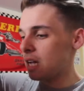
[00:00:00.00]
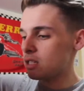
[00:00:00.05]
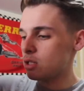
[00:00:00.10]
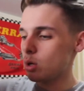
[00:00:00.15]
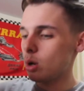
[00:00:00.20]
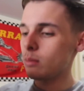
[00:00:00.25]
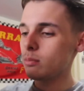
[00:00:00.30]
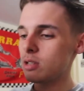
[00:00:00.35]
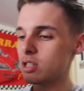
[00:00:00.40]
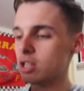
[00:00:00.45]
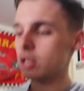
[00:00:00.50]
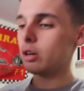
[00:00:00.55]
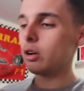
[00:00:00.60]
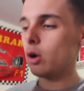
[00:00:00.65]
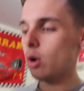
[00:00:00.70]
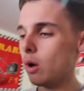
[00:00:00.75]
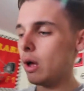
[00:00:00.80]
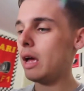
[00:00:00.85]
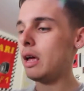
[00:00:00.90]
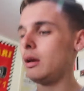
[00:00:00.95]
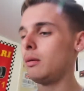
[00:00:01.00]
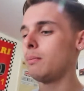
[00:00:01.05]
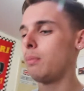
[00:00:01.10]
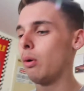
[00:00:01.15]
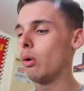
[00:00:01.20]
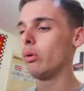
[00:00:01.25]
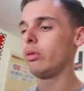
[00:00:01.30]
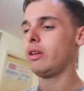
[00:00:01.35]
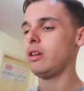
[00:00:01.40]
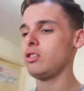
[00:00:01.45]
yeah, so I'm just gonna go ahead and
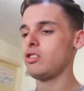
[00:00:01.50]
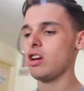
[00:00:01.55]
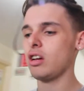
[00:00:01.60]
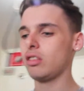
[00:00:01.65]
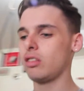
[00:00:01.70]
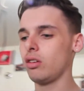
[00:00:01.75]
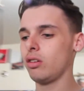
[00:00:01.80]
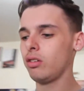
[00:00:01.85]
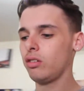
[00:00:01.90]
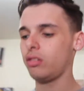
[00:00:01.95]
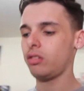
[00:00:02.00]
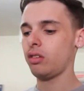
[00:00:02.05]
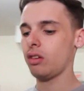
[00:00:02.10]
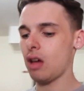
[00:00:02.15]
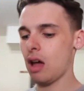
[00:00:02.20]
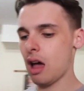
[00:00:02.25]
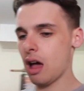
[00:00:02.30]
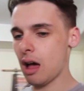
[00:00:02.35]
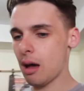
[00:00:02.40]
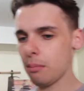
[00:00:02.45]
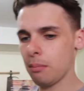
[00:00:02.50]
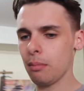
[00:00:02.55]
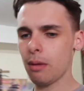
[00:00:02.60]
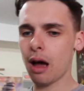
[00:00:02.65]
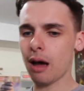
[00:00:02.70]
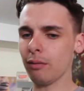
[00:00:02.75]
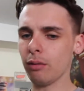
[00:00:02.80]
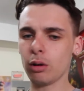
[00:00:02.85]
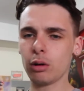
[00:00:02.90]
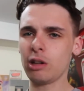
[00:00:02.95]
pull the injectors.
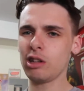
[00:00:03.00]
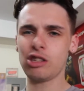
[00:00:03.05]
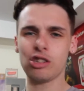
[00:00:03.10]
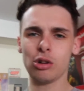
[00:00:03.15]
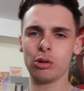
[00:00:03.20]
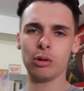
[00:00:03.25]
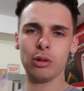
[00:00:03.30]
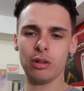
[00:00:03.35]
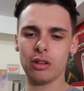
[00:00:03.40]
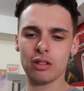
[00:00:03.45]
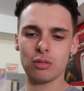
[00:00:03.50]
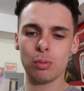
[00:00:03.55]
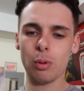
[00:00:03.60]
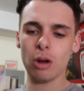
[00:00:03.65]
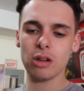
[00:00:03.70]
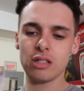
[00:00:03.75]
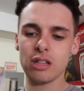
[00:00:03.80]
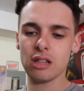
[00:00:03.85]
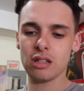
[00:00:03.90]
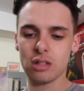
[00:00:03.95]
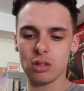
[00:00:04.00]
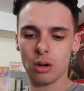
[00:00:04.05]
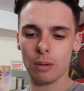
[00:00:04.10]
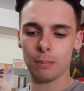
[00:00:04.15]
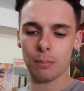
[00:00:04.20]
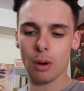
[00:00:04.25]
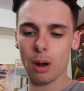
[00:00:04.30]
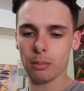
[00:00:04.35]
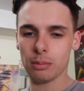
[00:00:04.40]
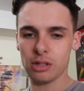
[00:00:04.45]
I've already showed you this process, so
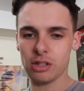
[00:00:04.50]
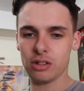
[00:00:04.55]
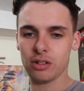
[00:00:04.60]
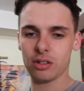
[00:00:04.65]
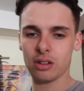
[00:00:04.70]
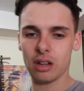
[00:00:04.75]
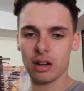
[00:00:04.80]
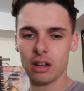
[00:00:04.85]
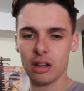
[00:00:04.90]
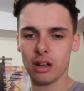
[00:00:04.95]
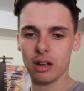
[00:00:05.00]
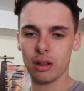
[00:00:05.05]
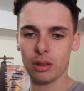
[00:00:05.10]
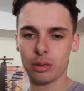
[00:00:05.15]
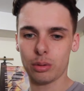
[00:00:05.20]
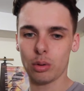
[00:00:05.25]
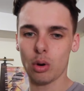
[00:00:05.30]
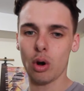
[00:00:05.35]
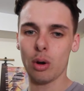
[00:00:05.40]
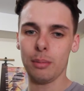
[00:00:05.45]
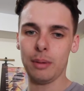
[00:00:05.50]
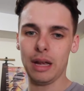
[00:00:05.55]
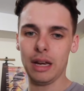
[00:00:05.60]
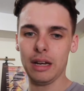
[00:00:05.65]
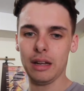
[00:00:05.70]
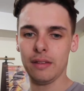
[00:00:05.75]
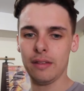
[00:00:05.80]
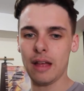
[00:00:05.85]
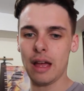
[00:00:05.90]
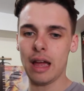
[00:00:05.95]
I'm probably just gonna throw them
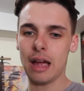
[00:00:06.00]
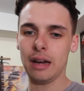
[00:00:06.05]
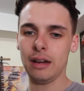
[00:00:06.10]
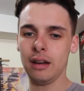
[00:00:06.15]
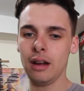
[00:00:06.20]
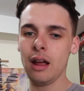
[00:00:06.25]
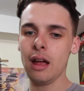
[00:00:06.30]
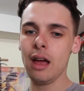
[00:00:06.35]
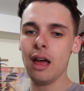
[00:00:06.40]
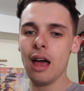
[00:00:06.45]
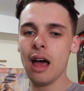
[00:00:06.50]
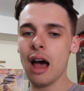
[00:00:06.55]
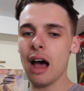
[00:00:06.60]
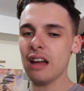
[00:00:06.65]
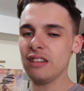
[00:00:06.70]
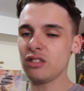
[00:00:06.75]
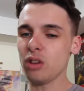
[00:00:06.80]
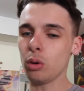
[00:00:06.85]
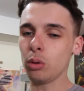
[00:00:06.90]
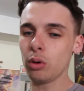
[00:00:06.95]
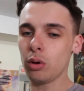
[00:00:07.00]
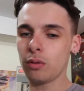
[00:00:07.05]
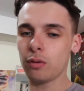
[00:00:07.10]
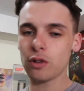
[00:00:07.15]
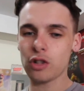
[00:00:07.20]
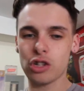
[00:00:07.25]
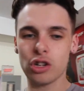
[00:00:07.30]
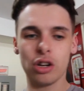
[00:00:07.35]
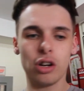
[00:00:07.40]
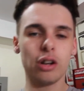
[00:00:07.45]
in, and then I don't know
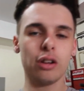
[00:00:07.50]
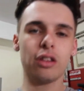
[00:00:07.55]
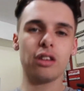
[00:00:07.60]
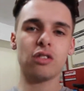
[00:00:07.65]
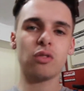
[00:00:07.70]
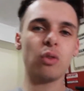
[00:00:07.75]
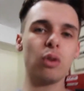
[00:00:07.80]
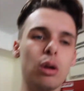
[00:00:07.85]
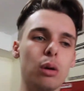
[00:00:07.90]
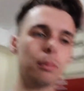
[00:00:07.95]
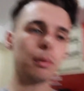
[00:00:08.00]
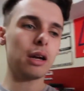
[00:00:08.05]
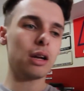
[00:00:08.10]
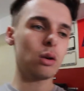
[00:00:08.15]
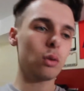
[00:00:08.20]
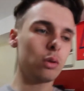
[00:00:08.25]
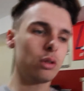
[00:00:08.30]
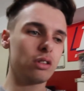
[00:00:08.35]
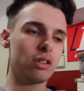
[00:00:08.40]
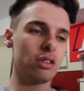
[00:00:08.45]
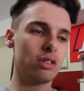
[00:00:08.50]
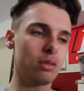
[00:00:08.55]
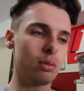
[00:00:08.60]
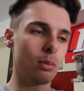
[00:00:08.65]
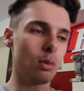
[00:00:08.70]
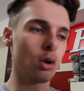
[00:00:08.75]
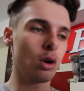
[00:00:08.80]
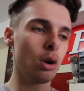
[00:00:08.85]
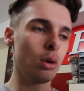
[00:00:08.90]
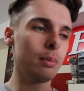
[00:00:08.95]
for sure. This video might go into
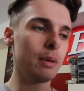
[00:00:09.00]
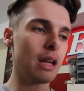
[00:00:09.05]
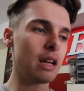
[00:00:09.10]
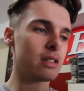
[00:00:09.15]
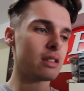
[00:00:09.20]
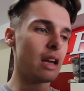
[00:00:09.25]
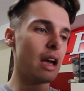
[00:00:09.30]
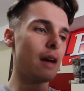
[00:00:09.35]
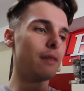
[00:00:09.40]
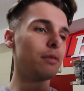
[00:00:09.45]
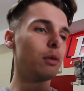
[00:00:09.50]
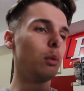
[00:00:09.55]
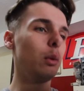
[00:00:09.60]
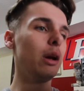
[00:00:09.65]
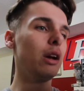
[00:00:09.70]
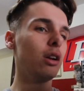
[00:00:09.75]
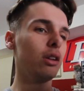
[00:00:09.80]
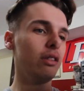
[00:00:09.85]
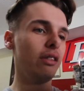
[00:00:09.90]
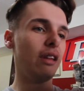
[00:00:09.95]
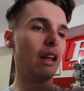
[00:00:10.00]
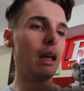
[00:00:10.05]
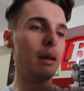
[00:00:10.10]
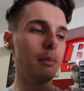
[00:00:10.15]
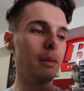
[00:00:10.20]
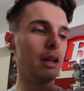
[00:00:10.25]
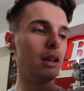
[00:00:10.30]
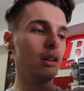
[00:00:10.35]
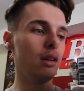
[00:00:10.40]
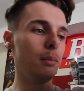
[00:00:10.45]
tomorrow because I have to wait on
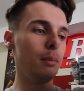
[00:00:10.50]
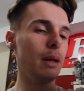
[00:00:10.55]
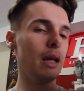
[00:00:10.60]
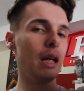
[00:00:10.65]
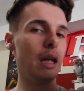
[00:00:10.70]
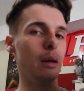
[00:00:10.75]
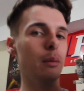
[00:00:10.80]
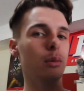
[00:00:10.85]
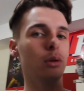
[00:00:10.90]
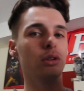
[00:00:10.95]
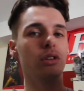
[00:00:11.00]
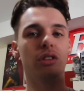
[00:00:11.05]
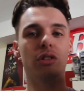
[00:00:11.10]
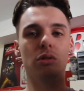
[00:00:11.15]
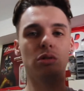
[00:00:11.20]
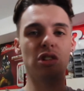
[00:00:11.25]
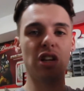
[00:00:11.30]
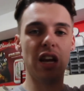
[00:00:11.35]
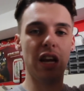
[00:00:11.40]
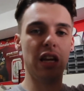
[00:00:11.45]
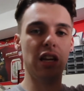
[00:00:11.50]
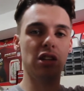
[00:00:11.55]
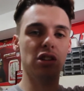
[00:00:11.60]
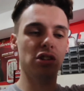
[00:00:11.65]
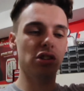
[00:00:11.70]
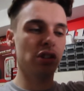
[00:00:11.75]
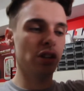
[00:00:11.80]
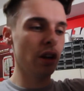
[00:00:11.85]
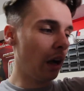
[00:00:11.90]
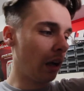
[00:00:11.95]
Damien to be able to
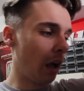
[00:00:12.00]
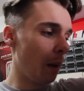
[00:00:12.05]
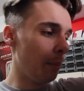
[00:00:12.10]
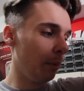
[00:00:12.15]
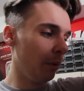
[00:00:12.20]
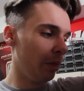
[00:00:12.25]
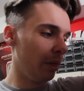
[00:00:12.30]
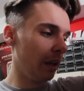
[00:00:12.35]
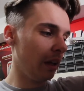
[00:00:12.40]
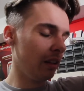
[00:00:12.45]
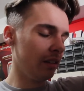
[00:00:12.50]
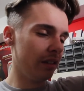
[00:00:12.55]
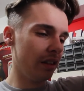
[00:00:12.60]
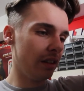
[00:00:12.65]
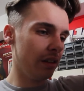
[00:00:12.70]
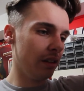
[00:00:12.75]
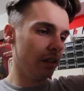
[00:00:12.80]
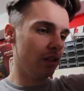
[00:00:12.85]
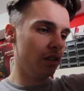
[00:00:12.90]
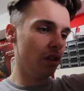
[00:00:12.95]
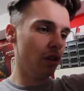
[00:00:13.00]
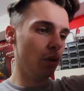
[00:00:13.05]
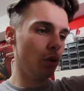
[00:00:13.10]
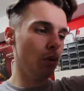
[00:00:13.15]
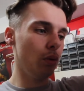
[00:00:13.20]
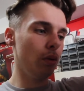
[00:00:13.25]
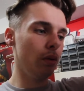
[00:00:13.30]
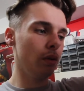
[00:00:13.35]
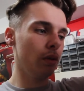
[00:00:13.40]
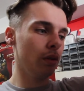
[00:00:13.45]
change a couple things in the
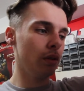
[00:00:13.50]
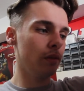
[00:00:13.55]
tune